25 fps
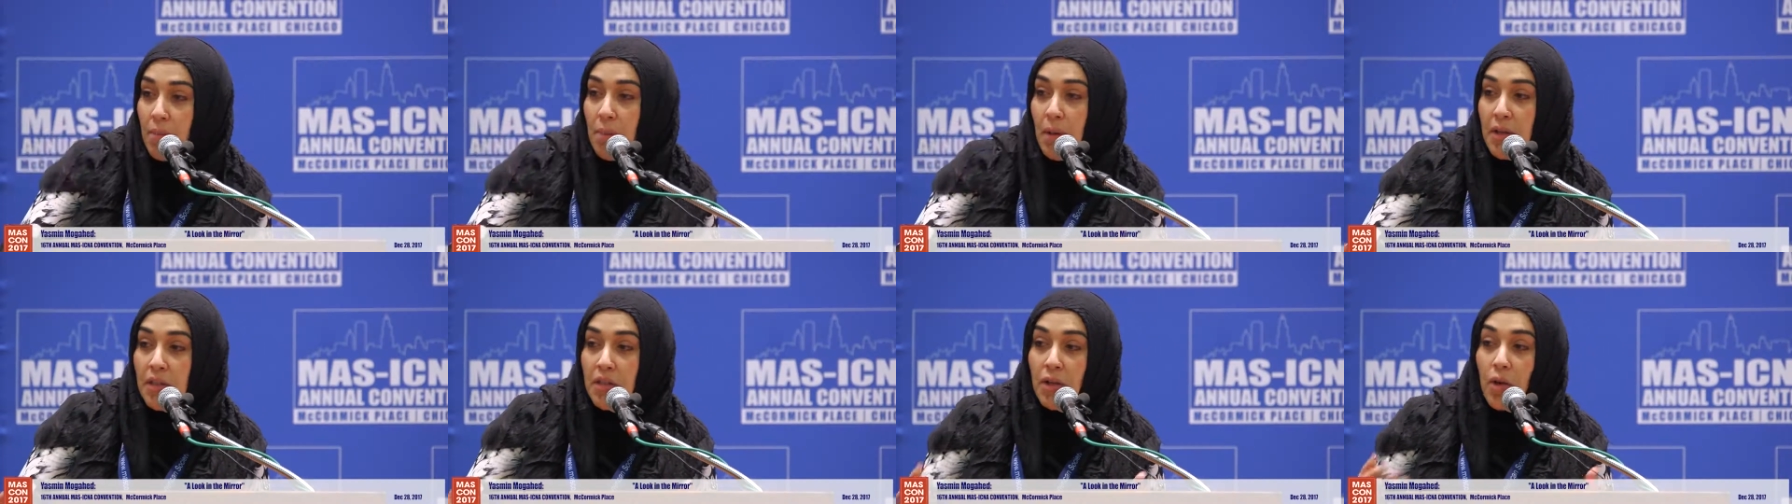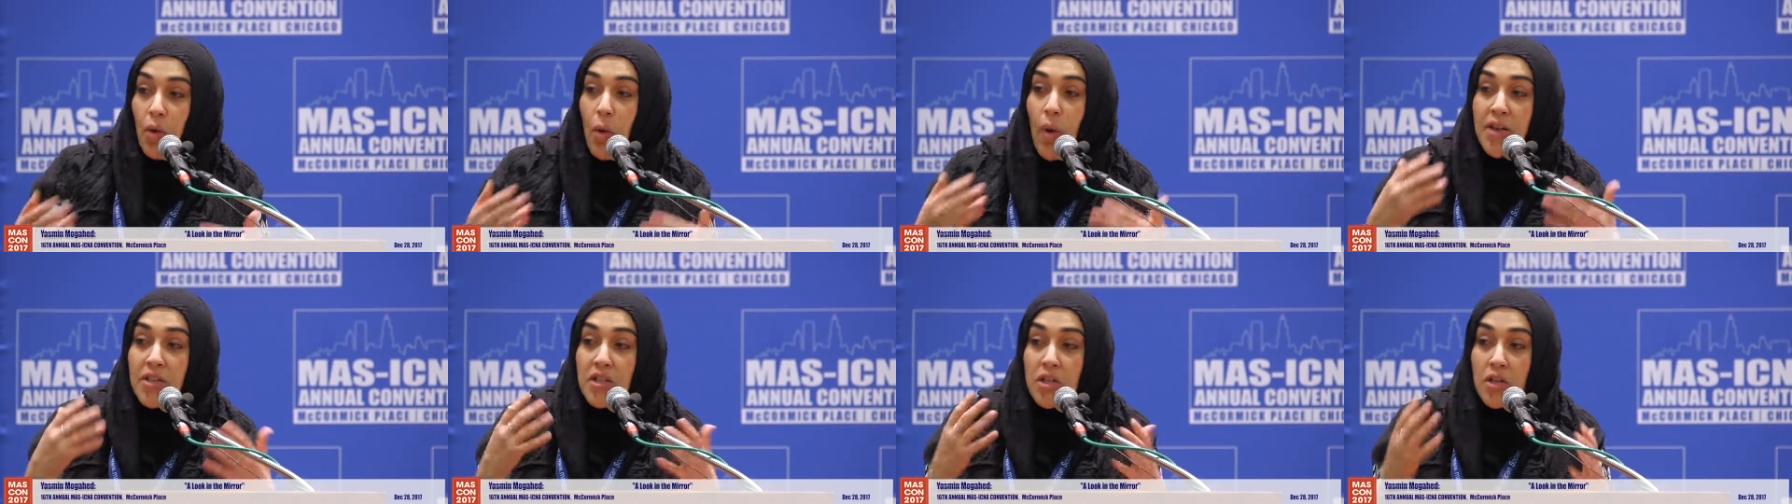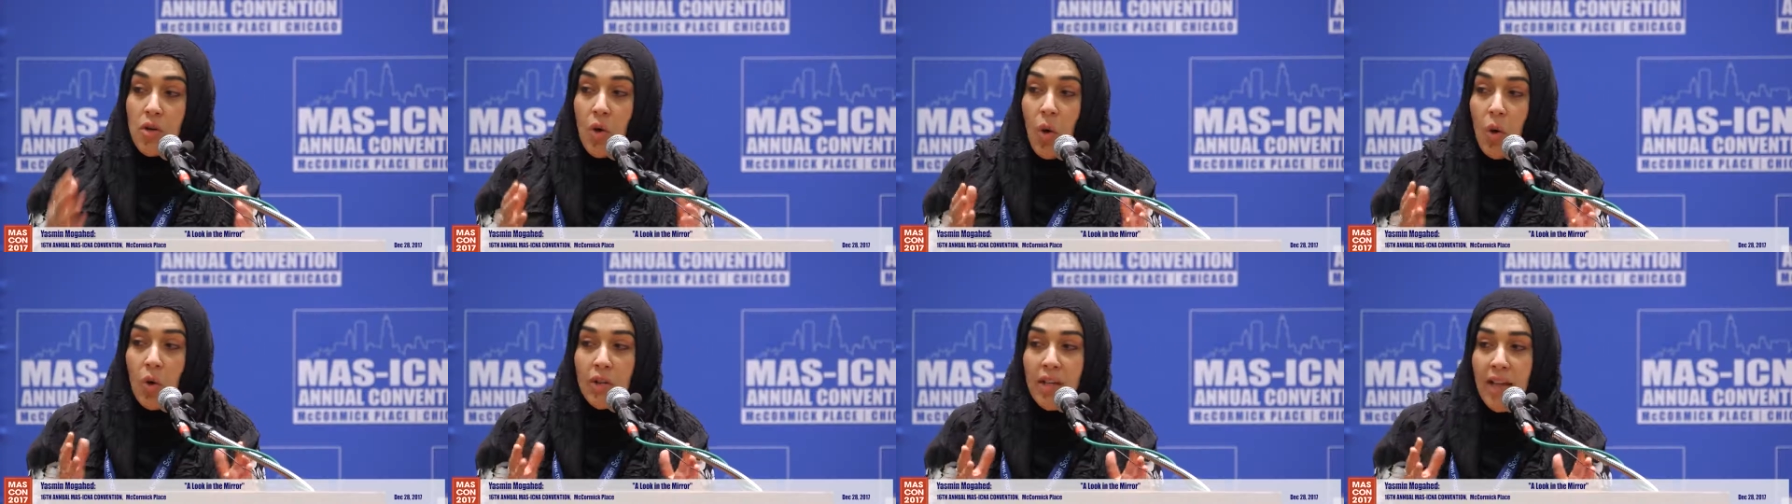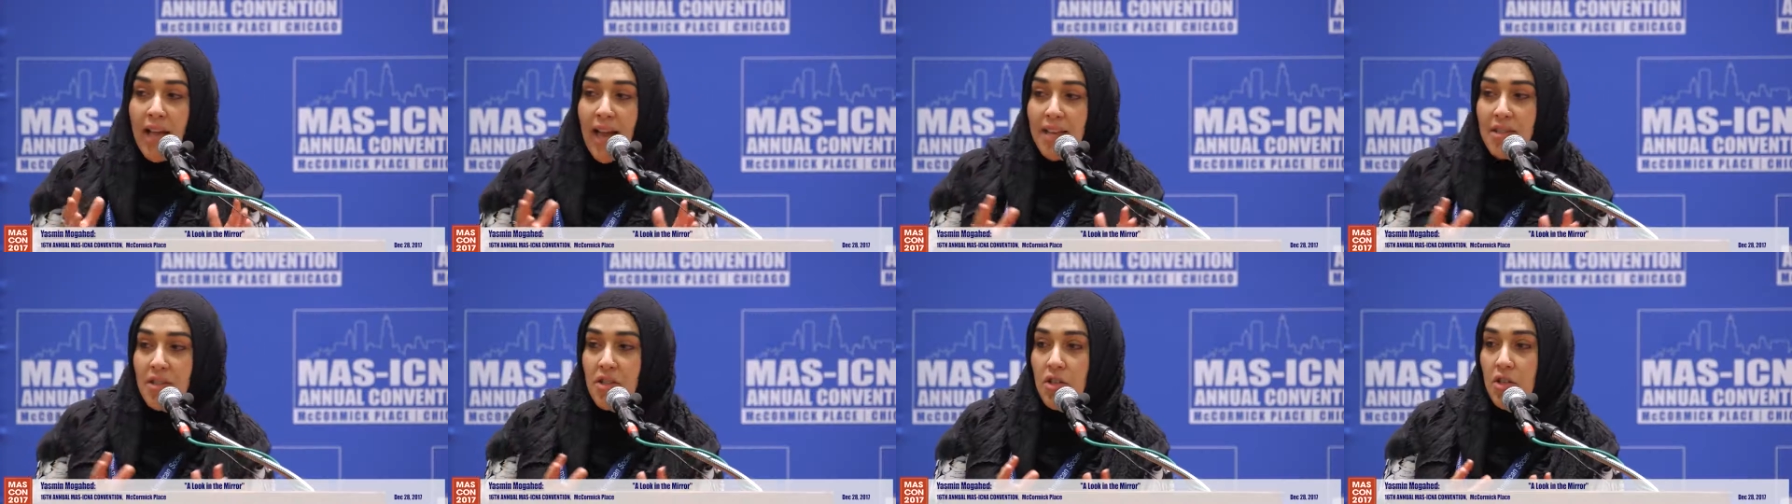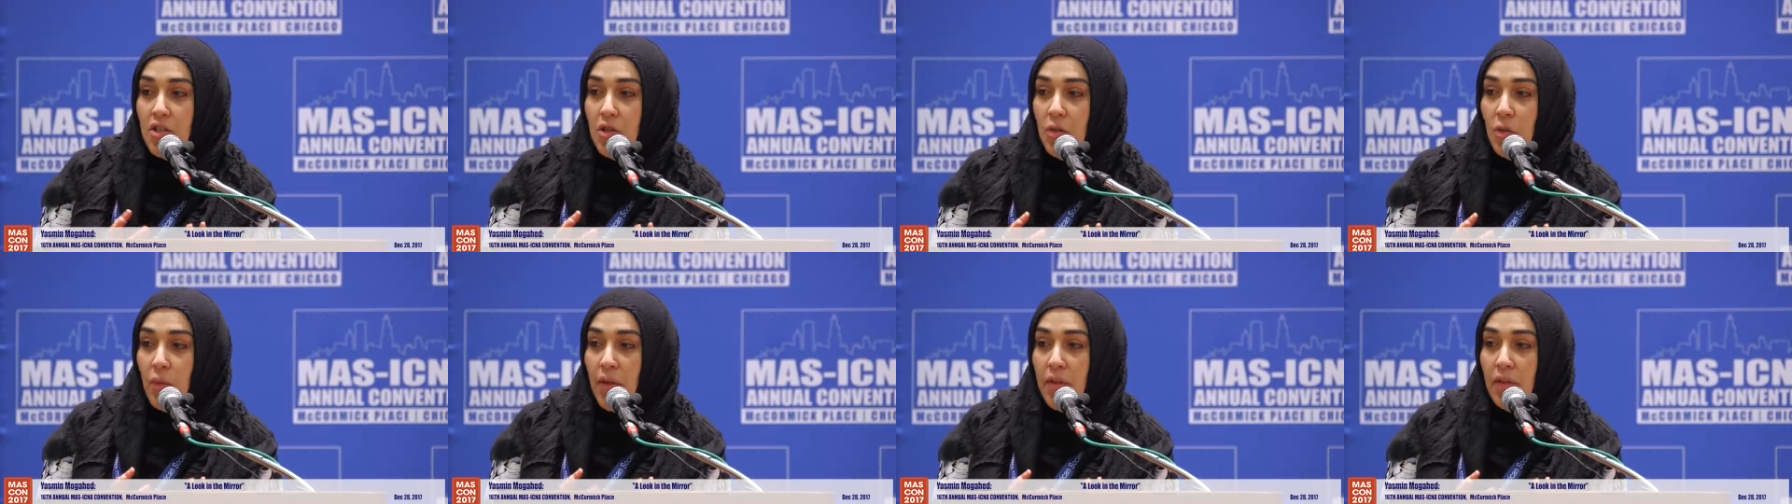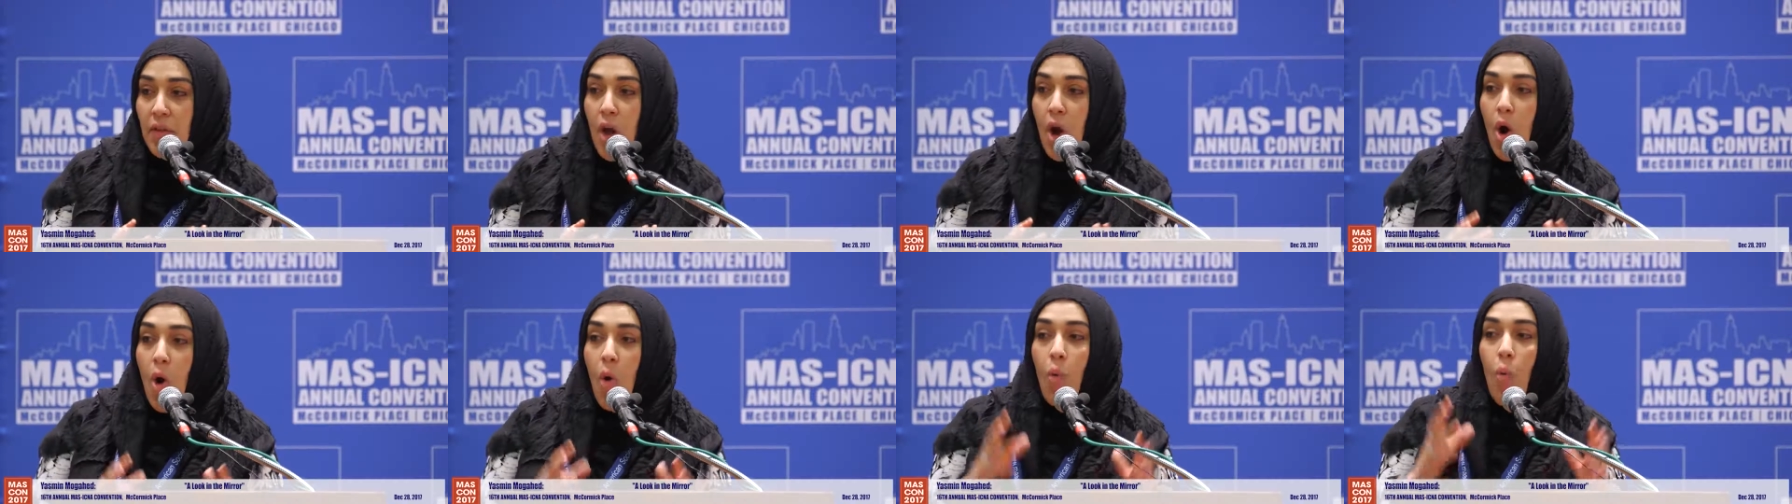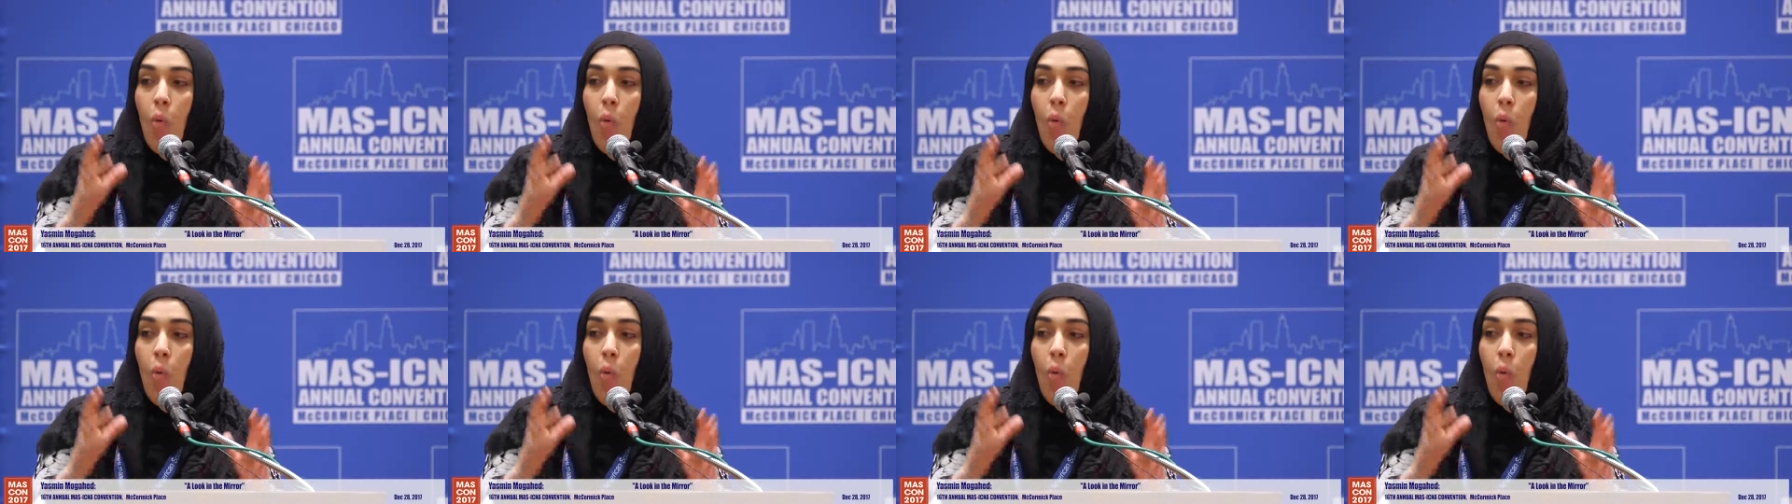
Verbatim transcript: But the question only has to do with